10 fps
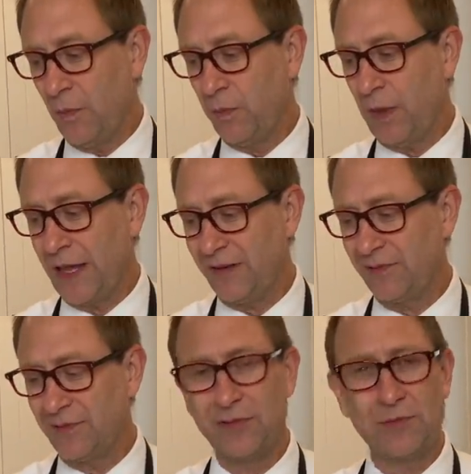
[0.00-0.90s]
light
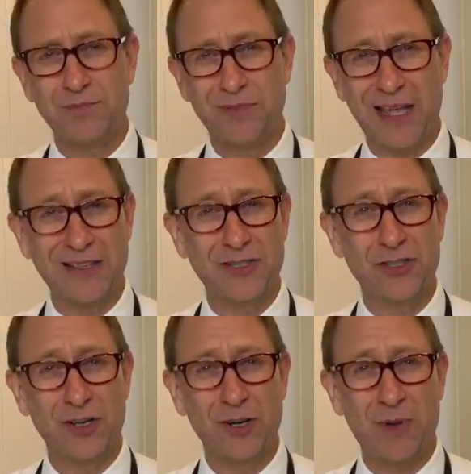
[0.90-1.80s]
like
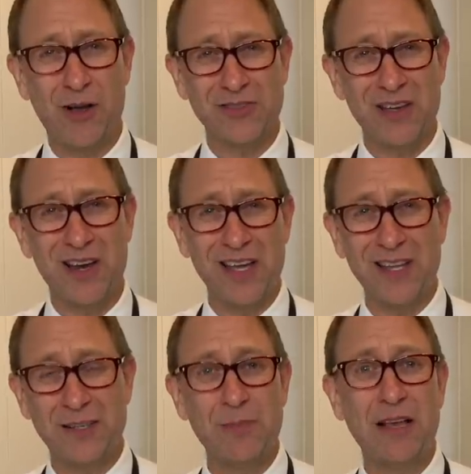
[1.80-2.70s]
sugar balls on
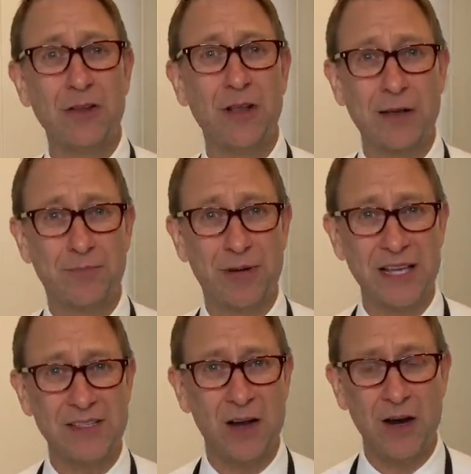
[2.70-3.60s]
it to make it look like
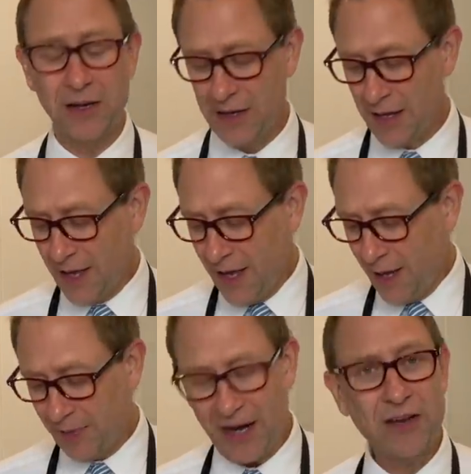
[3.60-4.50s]
Pixar.
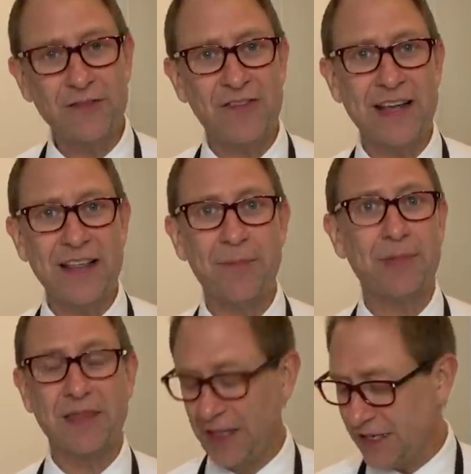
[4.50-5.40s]
But I couldn't find that.
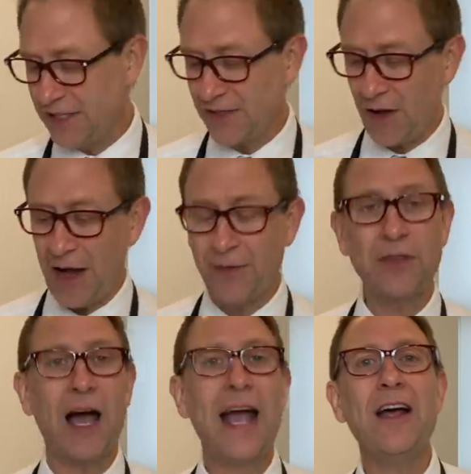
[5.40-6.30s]
But this is
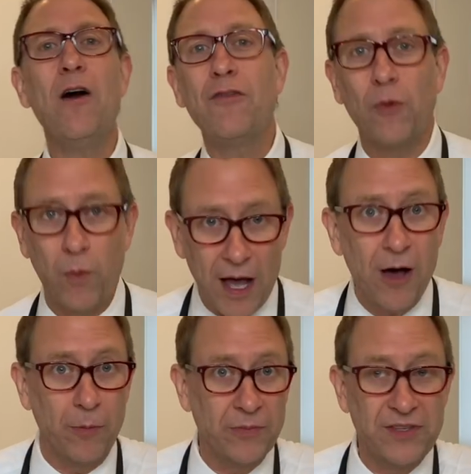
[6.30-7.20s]
I got
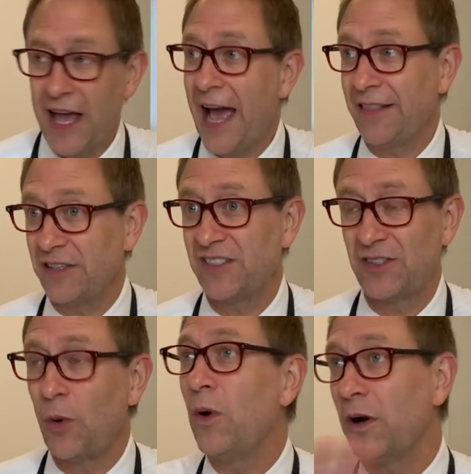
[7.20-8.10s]
overwhelmed at the
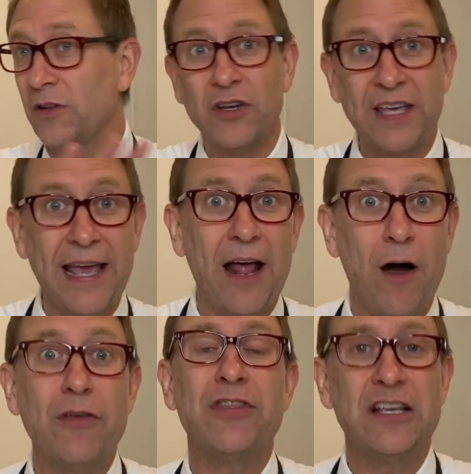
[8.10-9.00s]
store looking at all
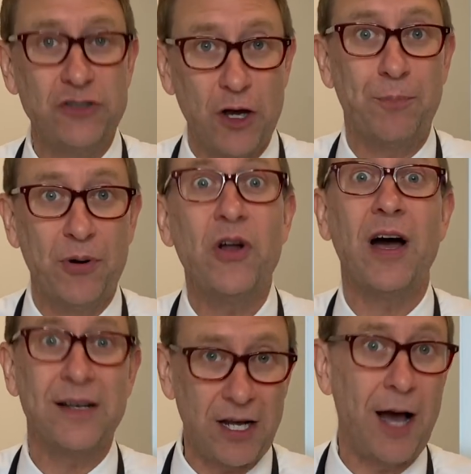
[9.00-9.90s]
the things you could put
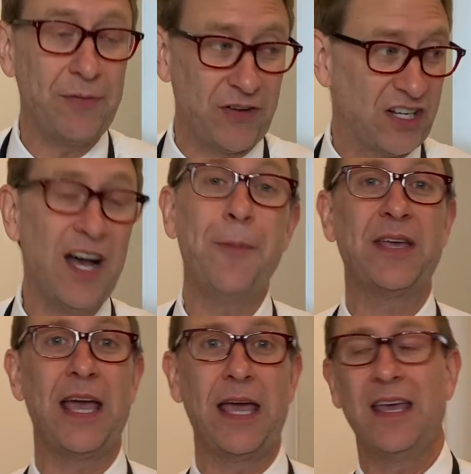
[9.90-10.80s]
on top of a
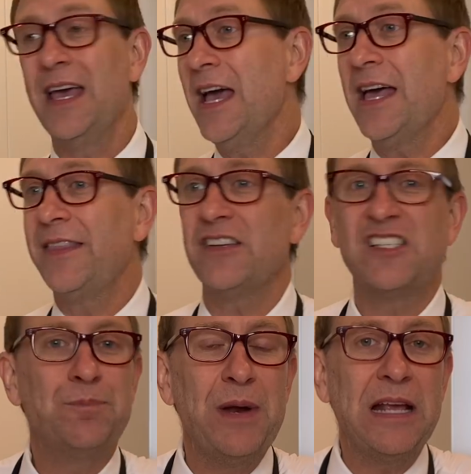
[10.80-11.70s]
cupcake. There's
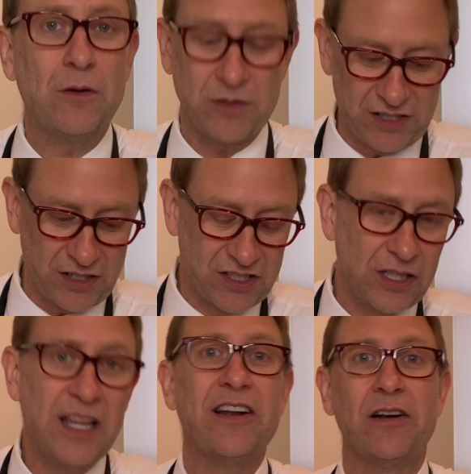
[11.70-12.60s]
sprinkles, there's
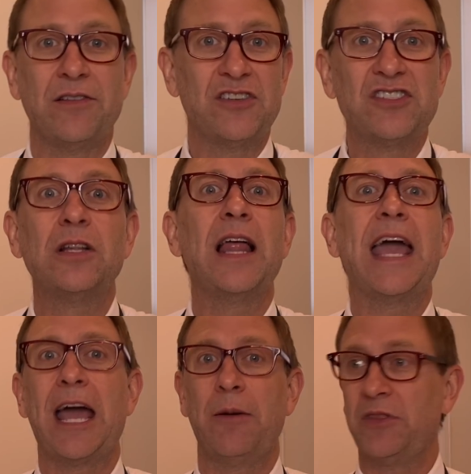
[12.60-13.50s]
glitter, there's
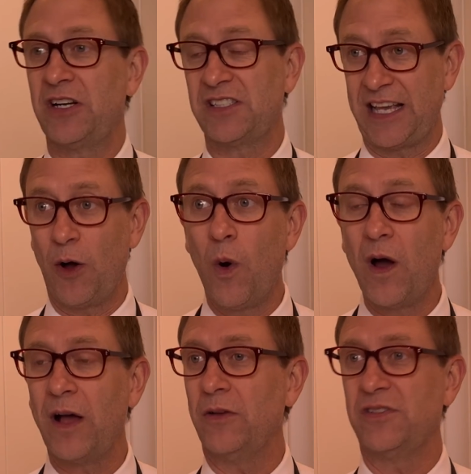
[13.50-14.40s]
glam, there's like
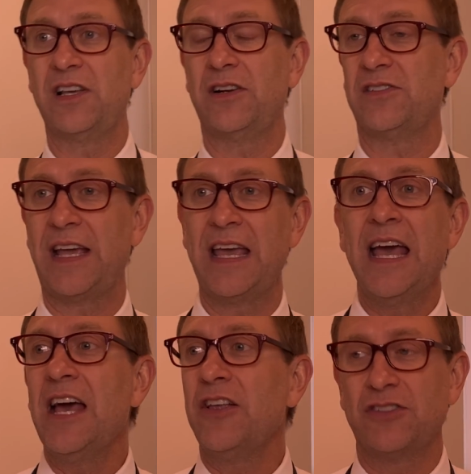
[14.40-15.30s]
oils, there's like
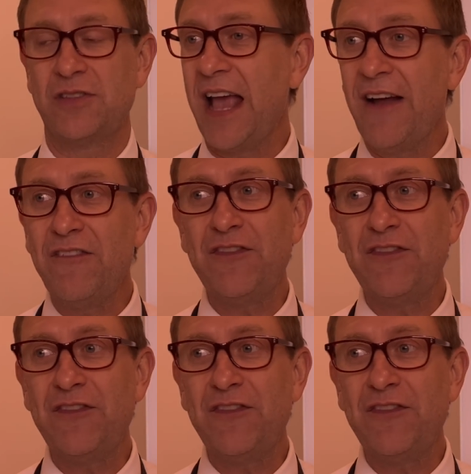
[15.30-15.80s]
there's every